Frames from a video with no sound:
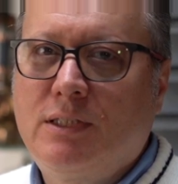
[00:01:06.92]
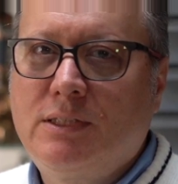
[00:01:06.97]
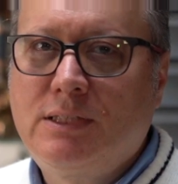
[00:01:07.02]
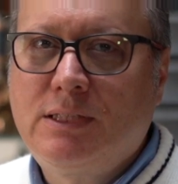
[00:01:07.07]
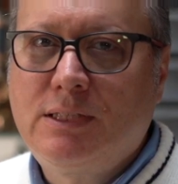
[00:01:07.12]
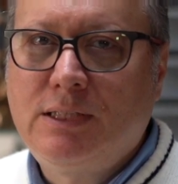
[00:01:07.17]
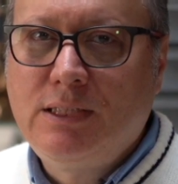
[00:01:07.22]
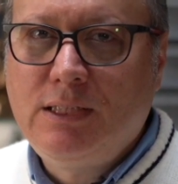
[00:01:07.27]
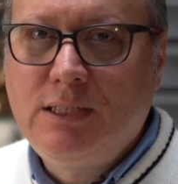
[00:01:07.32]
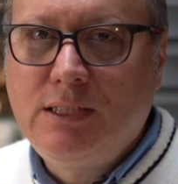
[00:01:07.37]

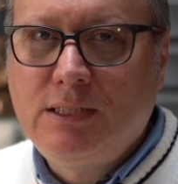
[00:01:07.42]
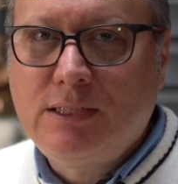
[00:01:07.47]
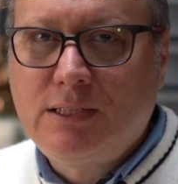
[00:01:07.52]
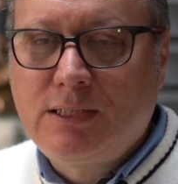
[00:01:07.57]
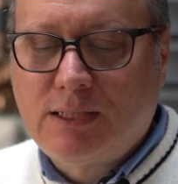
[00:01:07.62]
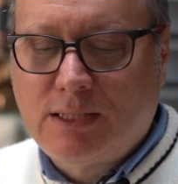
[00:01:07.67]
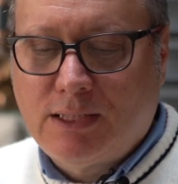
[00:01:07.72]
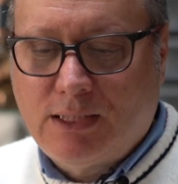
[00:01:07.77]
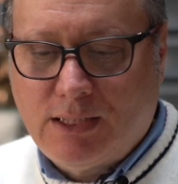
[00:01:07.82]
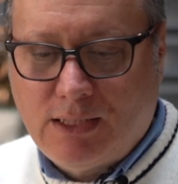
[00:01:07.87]

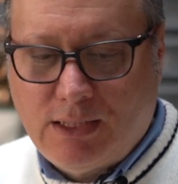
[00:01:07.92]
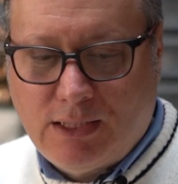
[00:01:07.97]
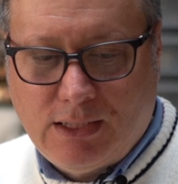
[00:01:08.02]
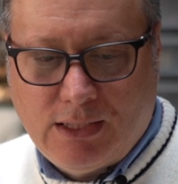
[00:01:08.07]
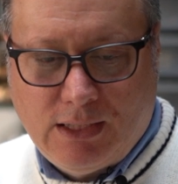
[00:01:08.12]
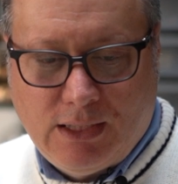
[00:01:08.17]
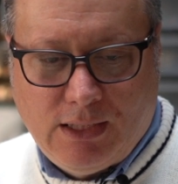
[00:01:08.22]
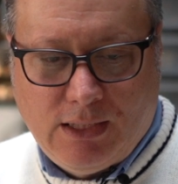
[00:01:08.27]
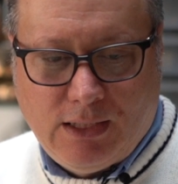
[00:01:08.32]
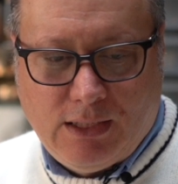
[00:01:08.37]
Since the
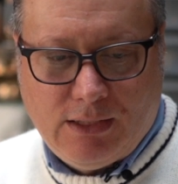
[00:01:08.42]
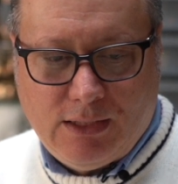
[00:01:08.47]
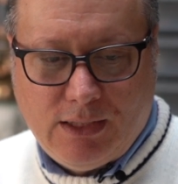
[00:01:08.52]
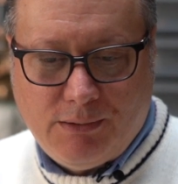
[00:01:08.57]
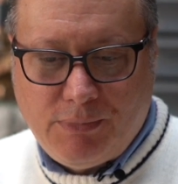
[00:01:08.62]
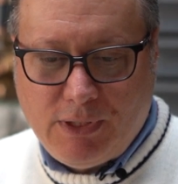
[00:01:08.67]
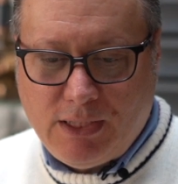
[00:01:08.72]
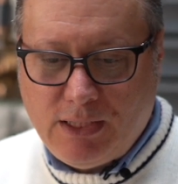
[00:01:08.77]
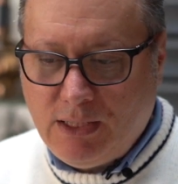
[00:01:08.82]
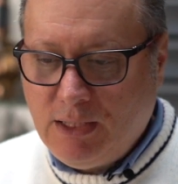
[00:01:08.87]

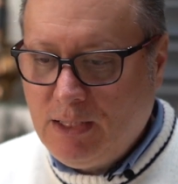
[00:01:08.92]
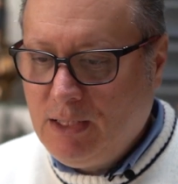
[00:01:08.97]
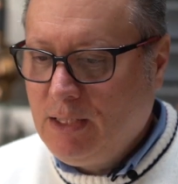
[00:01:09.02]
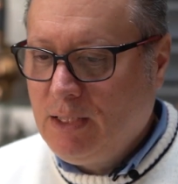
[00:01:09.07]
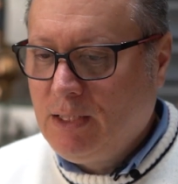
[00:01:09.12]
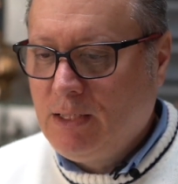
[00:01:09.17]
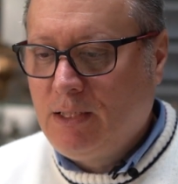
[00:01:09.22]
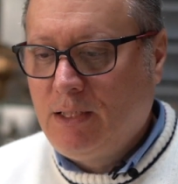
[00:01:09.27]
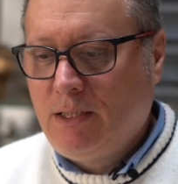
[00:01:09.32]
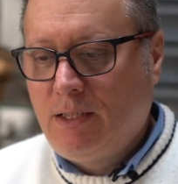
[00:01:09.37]

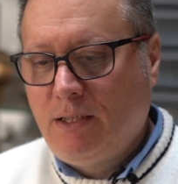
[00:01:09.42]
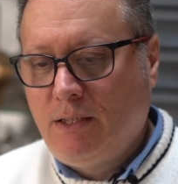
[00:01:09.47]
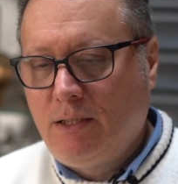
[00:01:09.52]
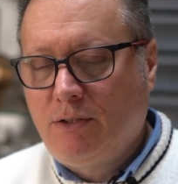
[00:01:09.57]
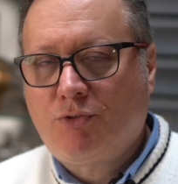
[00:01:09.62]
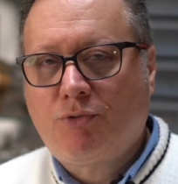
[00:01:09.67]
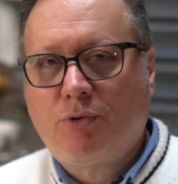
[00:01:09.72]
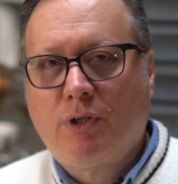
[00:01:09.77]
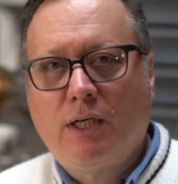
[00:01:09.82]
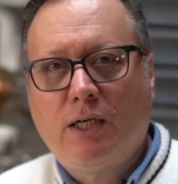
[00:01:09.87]
beginning, he
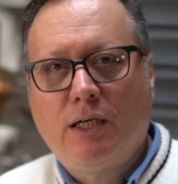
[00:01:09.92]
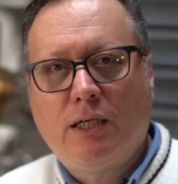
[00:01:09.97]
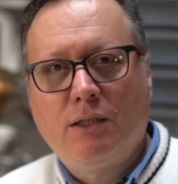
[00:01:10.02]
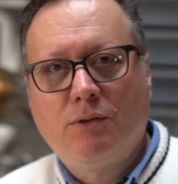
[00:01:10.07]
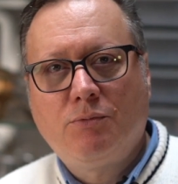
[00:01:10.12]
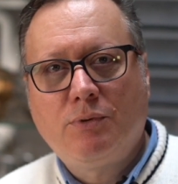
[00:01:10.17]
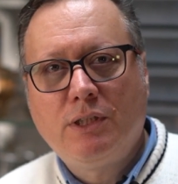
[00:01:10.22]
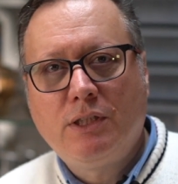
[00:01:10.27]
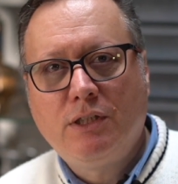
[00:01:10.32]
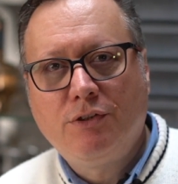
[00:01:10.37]

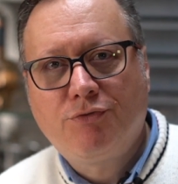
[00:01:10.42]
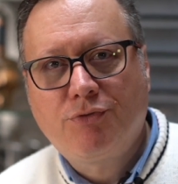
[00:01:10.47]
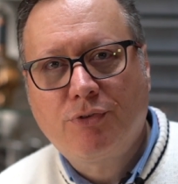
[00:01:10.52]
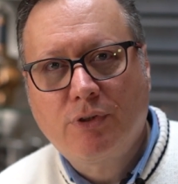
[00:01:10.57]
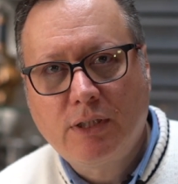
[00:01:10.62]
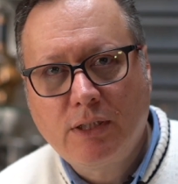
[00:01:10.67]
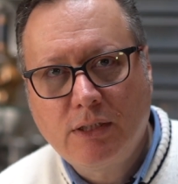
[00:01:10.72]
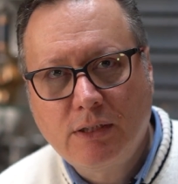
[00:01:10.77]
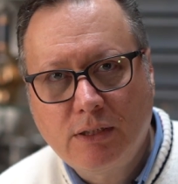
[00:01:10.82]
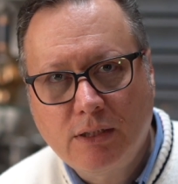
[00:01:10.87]
tried with
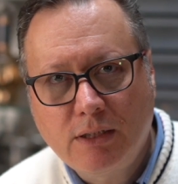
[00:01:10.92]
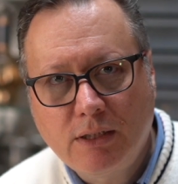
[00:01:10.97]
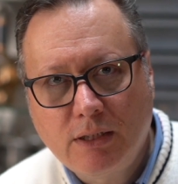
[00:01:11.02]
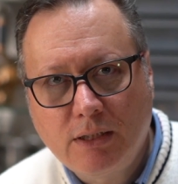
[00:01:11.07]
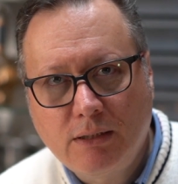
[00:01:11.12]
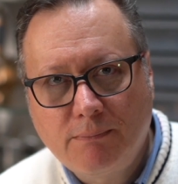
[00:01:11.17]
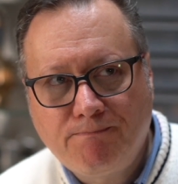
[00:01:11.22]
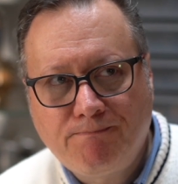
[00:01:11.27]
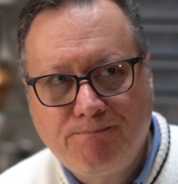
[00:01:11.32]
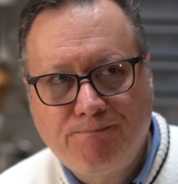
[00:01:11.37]
different
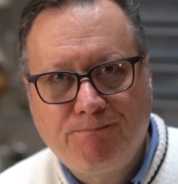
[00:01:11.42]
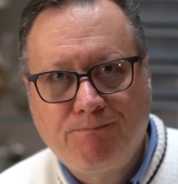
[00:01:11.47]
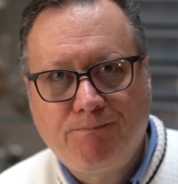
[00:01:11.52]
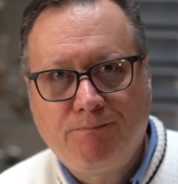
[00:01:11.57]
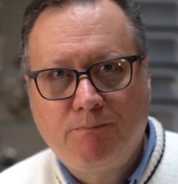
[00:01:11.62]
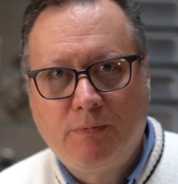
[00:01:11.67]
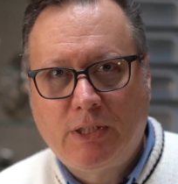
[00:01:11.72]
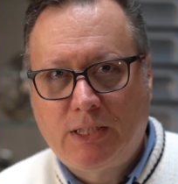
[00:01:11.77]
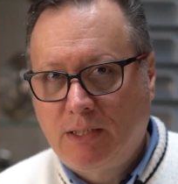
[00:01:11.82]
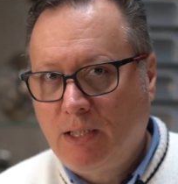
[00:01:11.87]

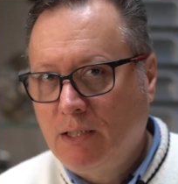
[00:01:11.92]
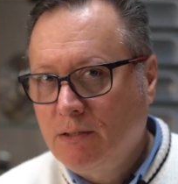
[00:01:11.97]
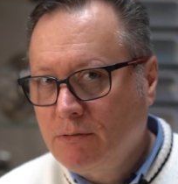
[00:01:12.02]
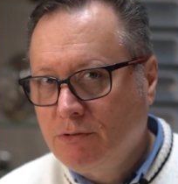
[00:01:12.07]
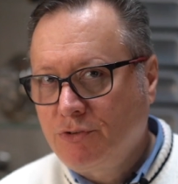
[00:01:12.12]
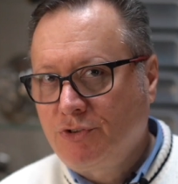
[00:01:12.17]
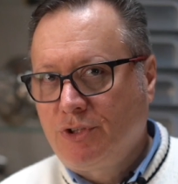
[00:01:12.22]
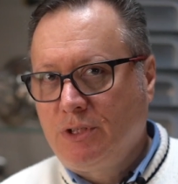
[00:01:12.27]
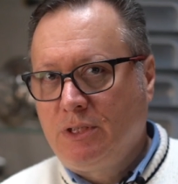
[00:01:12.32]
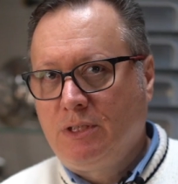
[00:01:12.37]

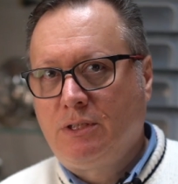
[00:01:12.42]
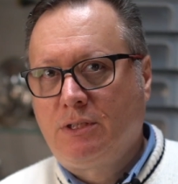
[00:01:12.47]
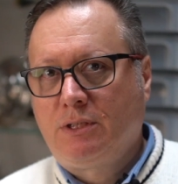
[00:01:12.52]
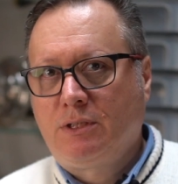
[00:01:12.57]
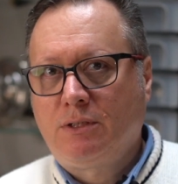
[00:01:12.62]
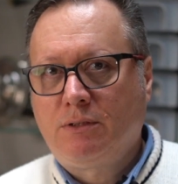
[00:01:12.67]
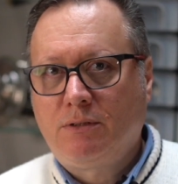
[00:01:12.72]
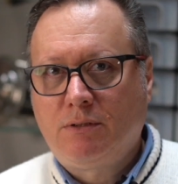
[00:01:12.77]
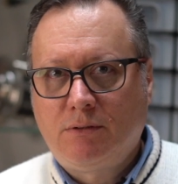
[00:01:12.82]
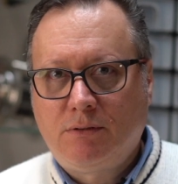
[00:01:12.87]
metallurgy,
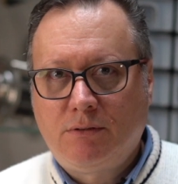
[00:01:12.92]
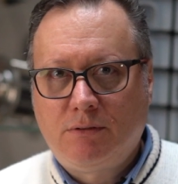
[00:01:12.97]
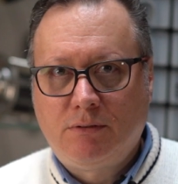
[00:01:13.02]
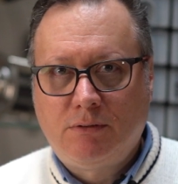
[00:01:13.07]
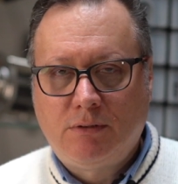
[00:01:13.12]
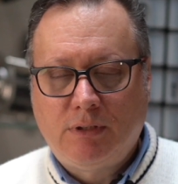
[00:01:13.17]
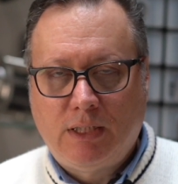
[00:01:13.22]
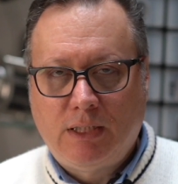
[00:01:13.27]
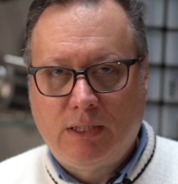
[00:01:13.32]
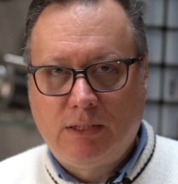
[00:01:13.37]

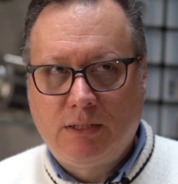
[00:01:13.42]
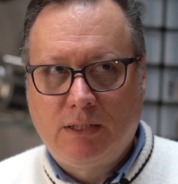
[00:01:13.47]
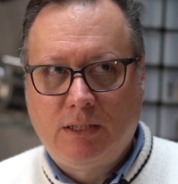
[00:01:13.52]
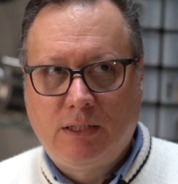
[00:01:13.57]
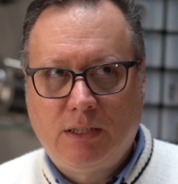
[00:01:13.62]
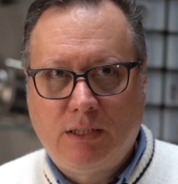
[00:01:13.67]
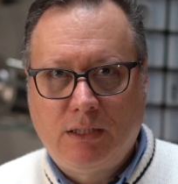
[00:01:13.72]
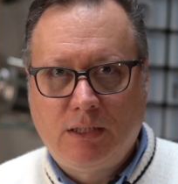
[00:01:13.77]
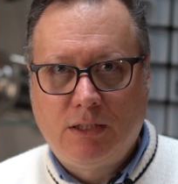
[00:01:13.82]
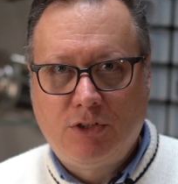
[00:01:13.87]
and
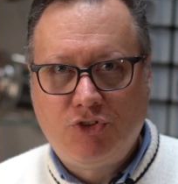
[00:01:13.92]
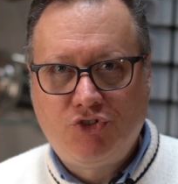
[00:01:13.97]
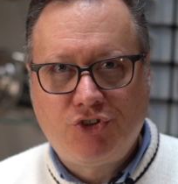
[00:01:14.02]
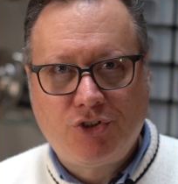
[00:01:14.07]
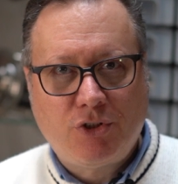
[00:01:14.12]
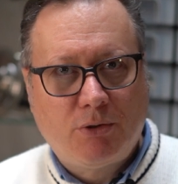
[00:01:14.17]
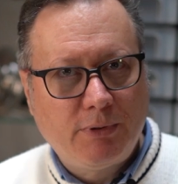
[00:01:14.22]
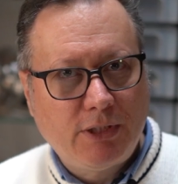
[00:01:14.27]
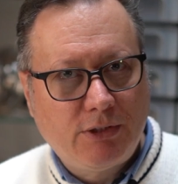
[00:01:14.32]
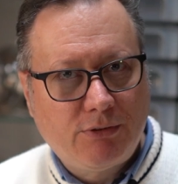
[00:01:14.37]

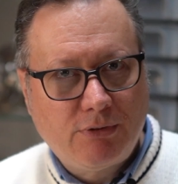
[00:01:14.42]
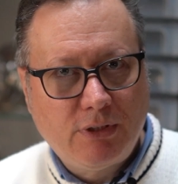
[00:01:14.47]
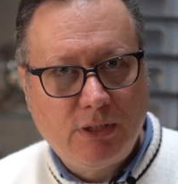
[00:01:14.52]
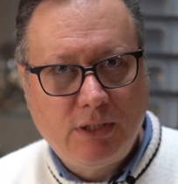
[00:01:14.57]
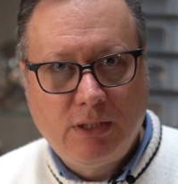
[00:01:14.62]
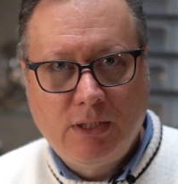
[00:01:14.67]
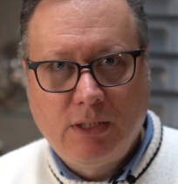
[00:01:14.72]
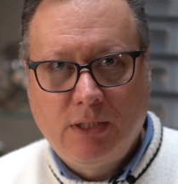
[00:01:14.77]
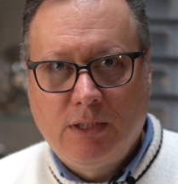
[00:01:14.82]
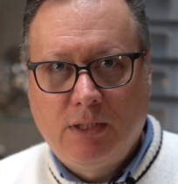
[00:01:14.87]

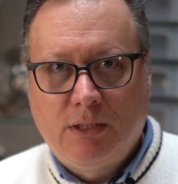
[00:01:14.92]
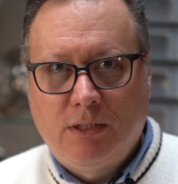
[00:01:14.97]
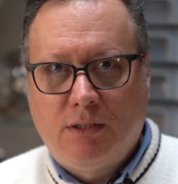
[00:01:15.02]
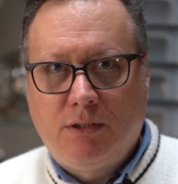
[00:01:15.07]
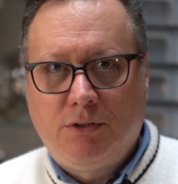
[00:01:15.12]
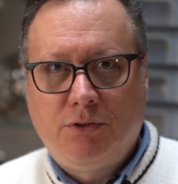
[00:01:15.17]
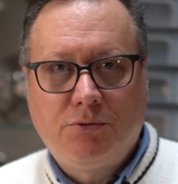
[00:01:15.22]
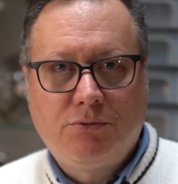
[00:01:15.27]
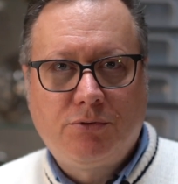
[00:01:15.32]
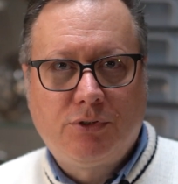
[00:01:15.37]
geometry,
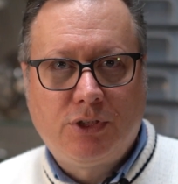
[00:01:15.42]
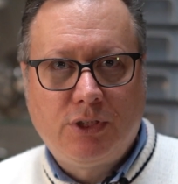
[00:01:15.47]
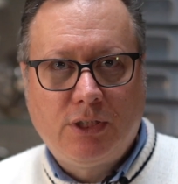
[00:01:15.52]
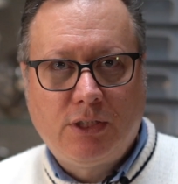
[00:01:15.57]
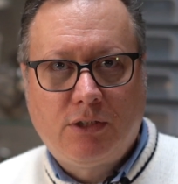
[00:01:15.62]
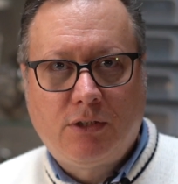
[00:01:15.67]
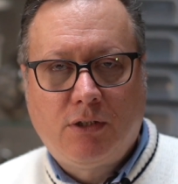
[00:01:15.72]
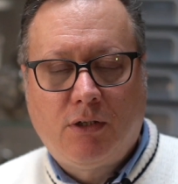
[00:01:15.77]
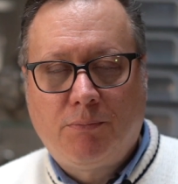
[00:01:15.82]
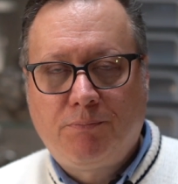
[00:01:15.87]

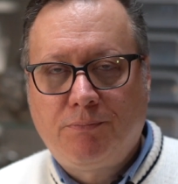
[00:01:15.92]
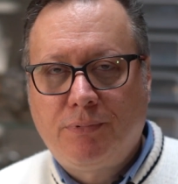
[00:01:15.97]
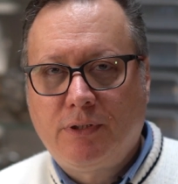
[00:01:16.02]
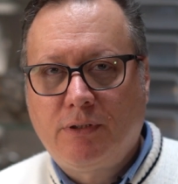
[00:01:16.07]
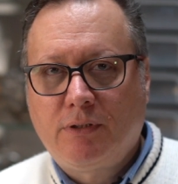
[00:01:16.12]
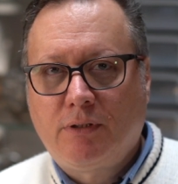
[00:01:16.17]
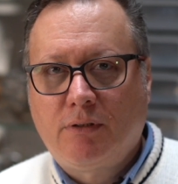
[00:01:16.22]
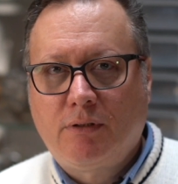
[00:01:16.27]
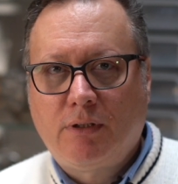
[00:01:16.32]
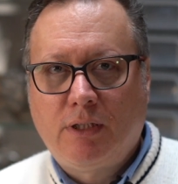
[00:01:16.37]
using
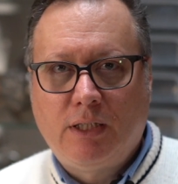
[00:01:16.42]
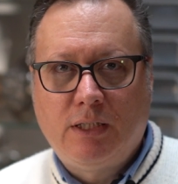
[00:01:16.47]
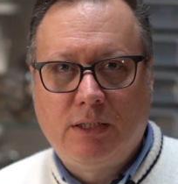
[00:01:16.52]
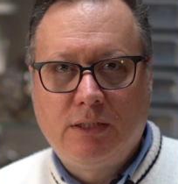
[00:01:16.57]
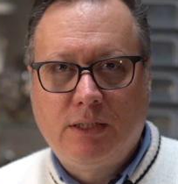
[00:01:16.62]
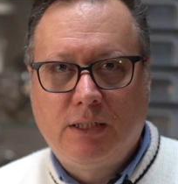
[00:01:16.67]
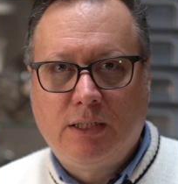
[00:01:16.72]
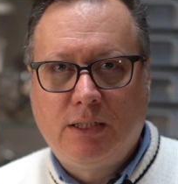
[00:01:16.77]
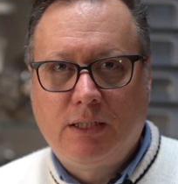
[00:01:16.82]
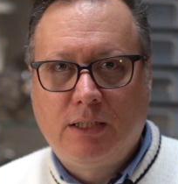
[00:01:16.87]
copper
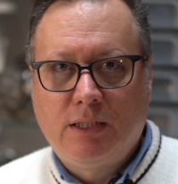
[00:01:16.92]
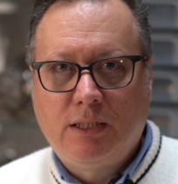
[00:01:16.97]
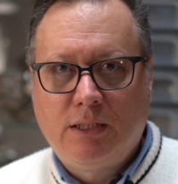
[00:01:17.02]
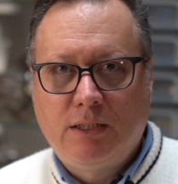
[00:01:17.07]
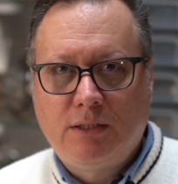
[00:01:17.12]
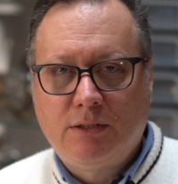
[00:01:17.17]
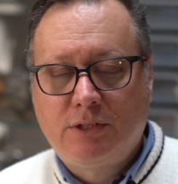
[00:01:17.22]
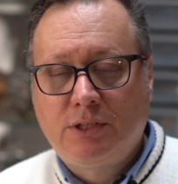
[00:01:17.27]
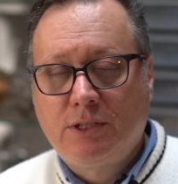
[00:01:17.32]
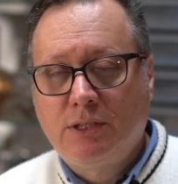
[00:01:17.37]
and
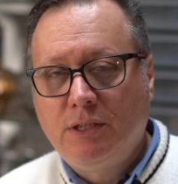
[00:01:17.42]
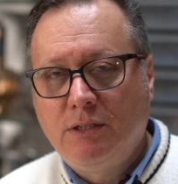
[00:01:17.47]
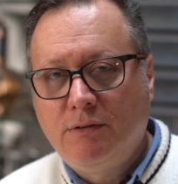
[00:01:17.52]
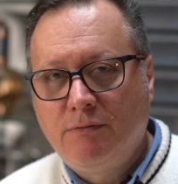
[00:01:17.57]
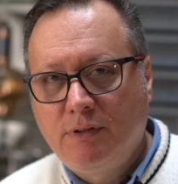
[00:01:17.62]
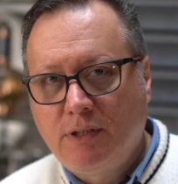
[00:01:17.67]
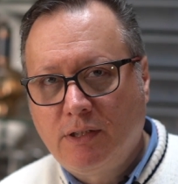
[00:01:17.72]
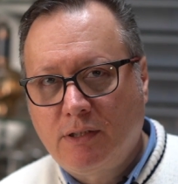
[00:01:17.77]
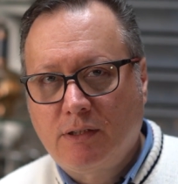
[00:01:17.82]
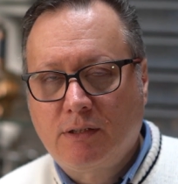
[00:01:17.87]

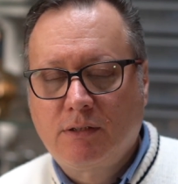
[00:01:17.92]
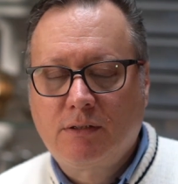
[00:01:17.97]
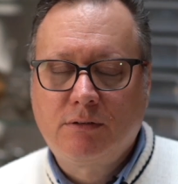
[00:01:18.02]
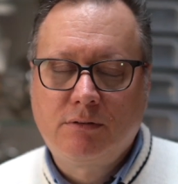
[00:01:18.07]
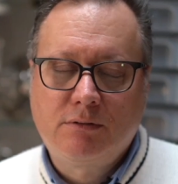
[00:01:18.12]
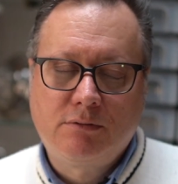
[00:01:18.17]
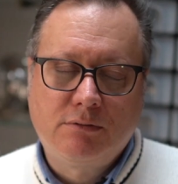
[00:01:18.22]
silver